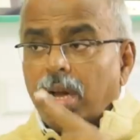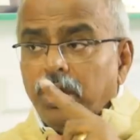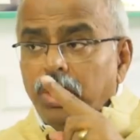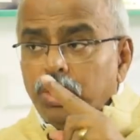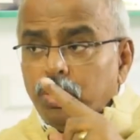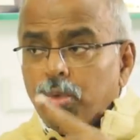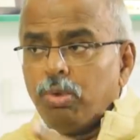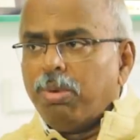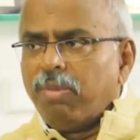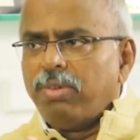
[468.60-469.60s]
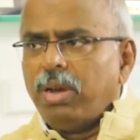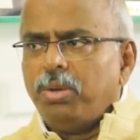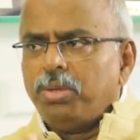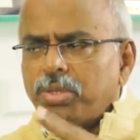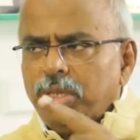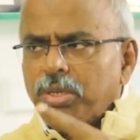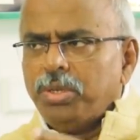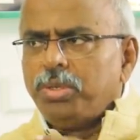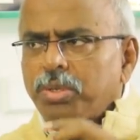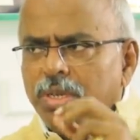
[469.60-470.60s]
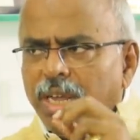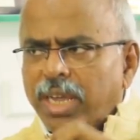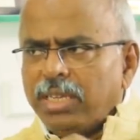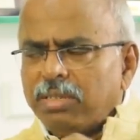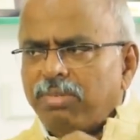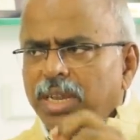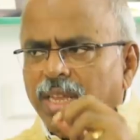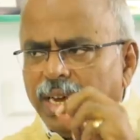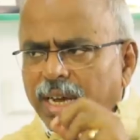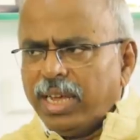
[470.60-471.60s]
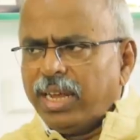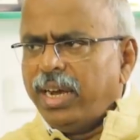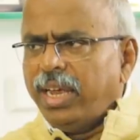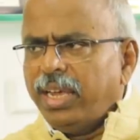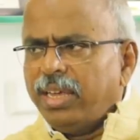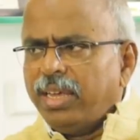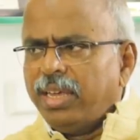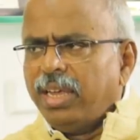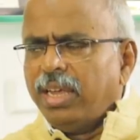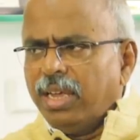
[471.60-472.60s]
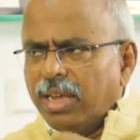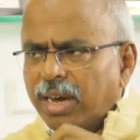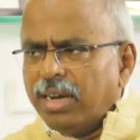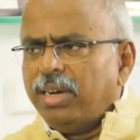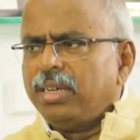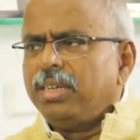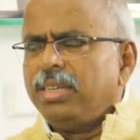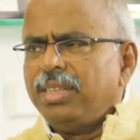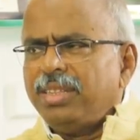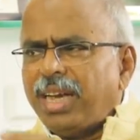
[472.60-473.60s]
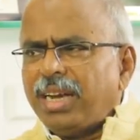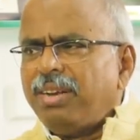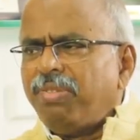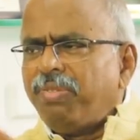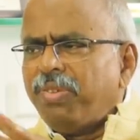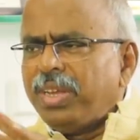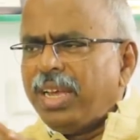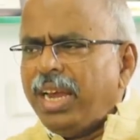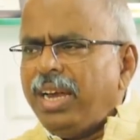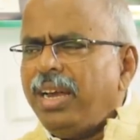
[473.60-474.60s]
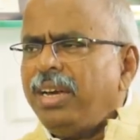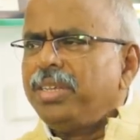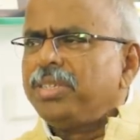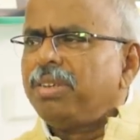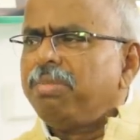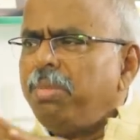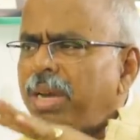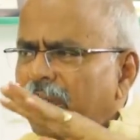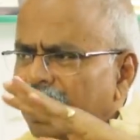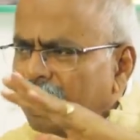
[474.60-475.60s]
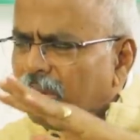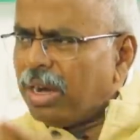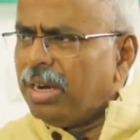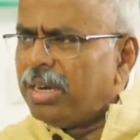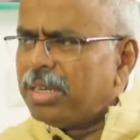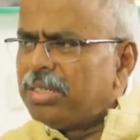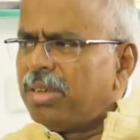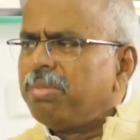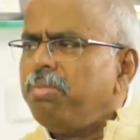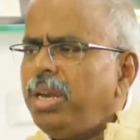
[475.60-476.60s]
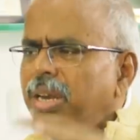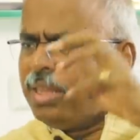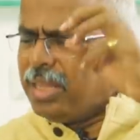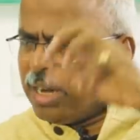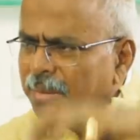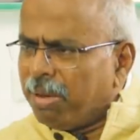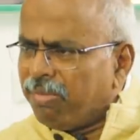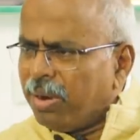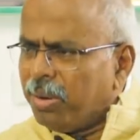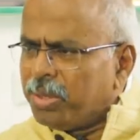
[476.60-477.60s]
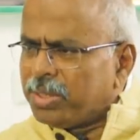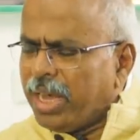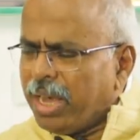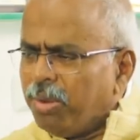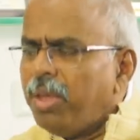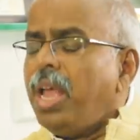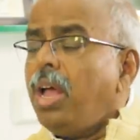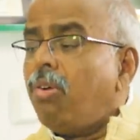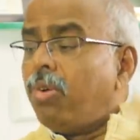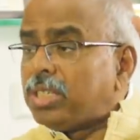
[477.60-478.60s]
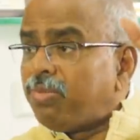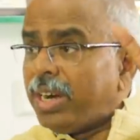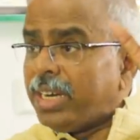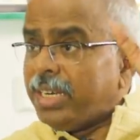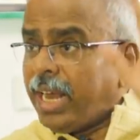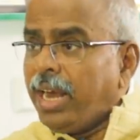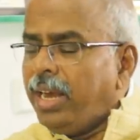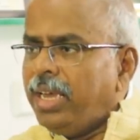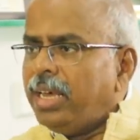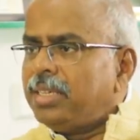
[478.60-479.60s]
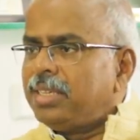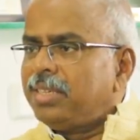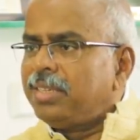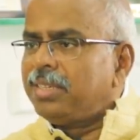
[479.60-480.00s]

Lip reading: And these 2 buffaloes she used to graze for the entire day. And that 8 liters of milk or 12 liters of milk that buffaloes gave was for 10 years